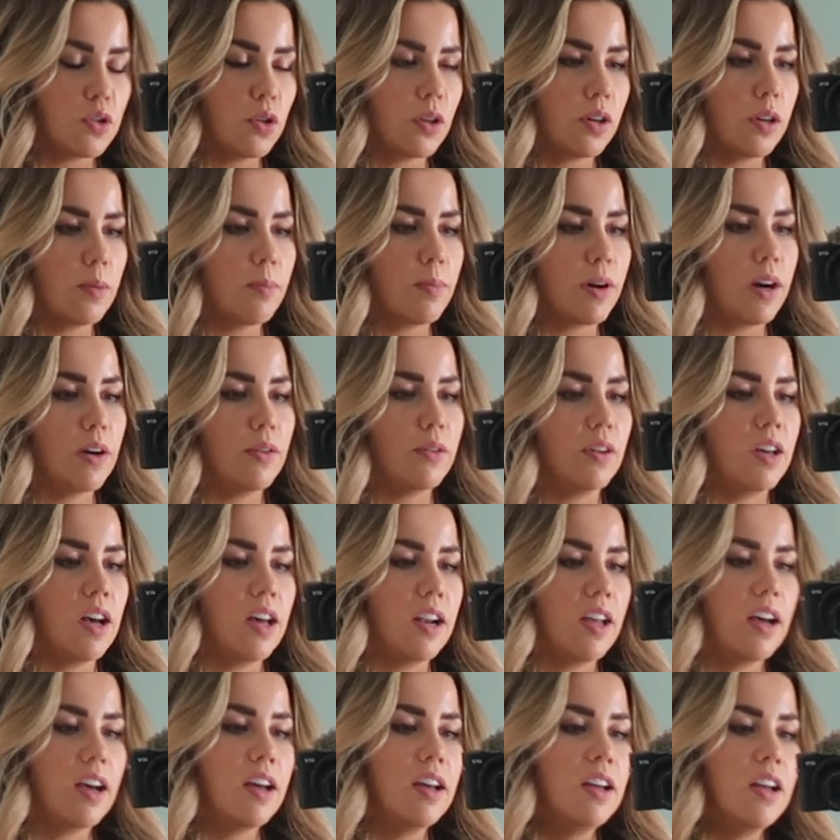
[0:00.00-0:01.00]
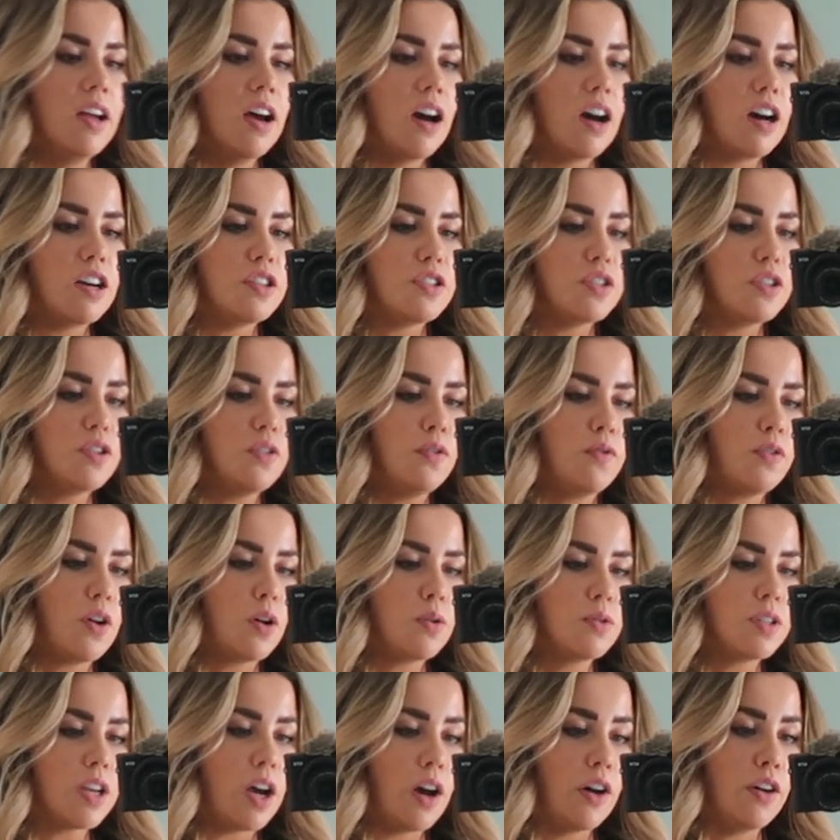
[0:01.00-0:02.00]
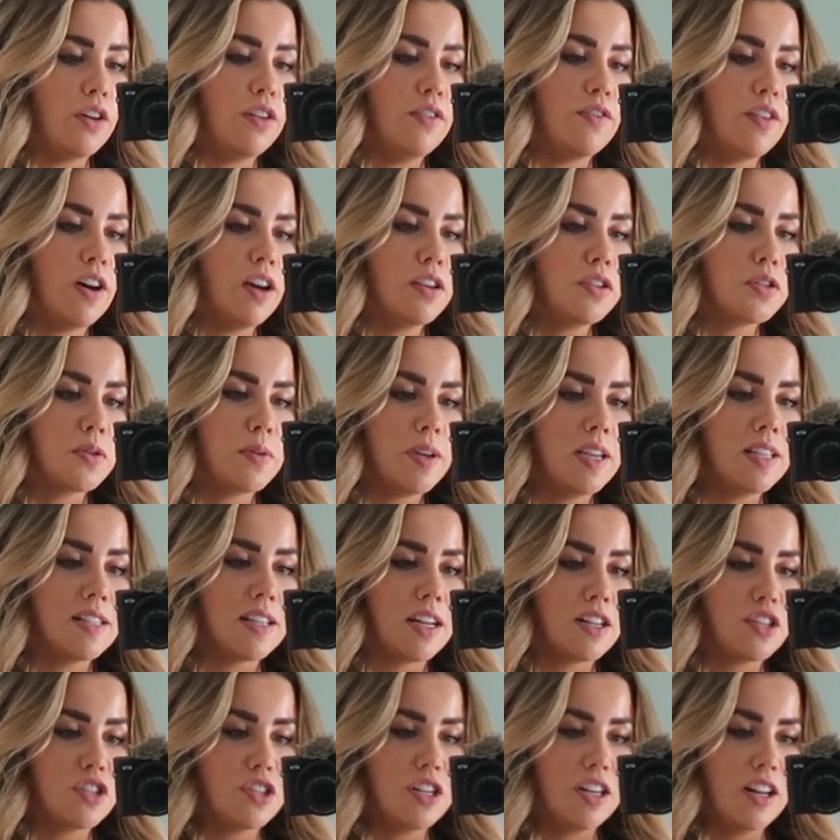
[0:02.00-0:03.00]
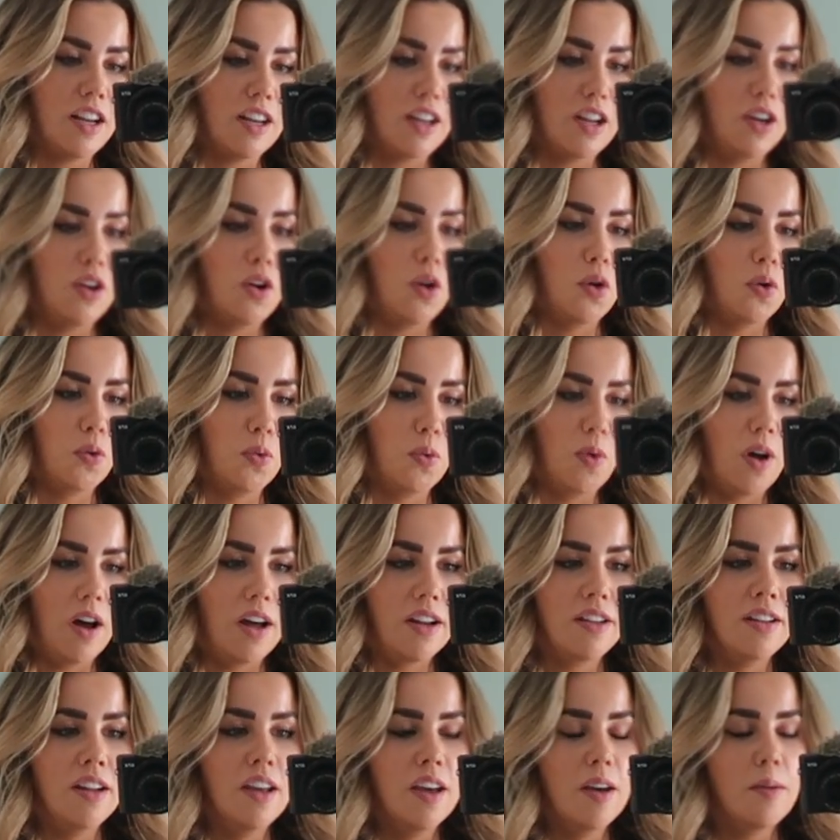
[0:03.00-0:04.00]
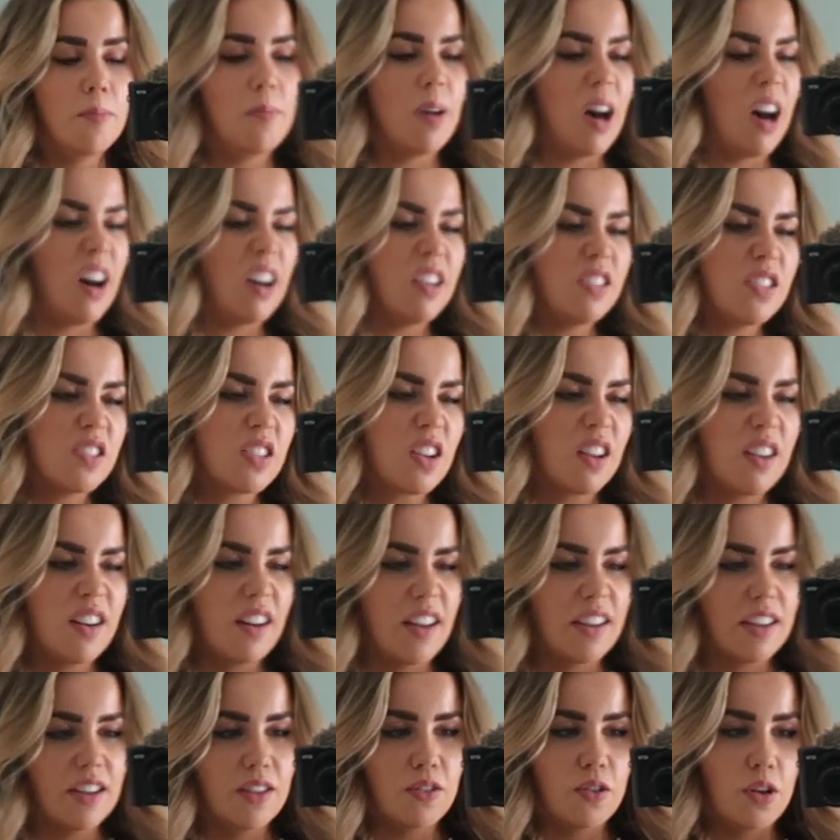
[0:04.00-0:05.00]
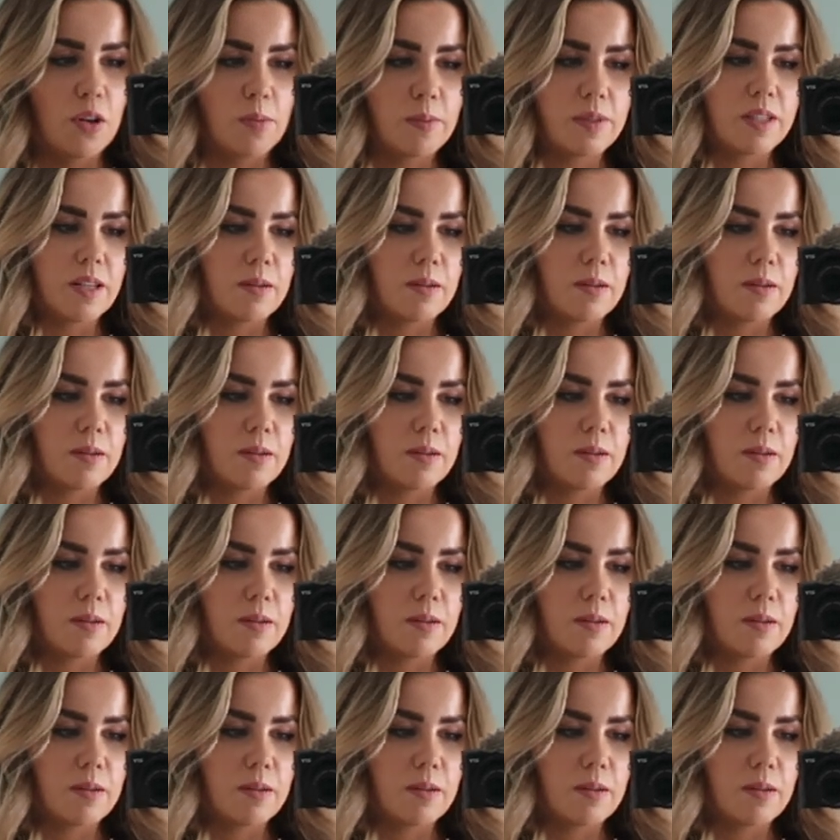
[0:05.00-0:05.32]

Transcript: chocolate brown colour. I do fold it over, so it is actually like a long one, but I just kind of like it cropped